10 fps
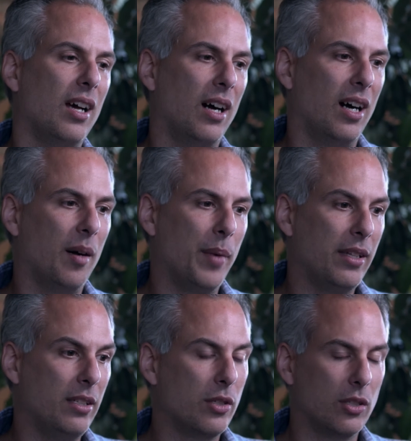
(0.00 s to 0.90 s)
And
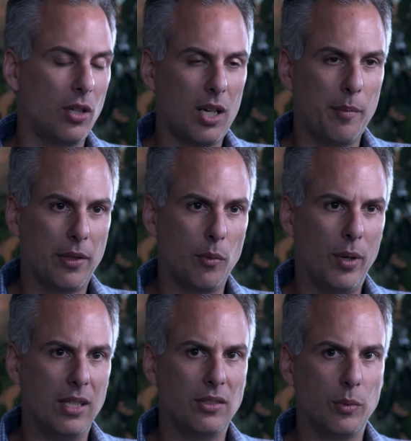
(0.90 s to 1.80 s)
then you can talk about the
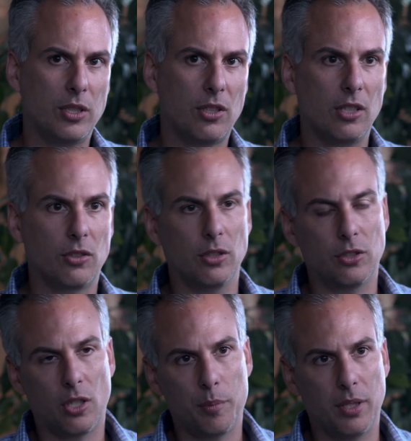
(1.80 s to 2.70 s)
ways in which things are
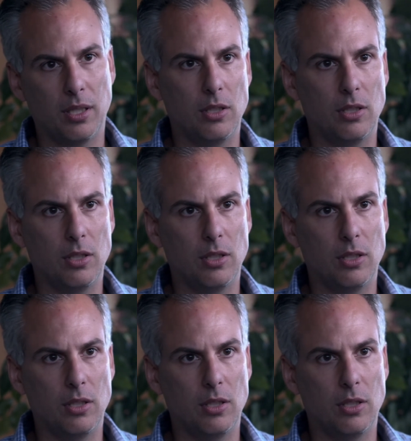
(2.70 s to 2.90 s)
interpreted.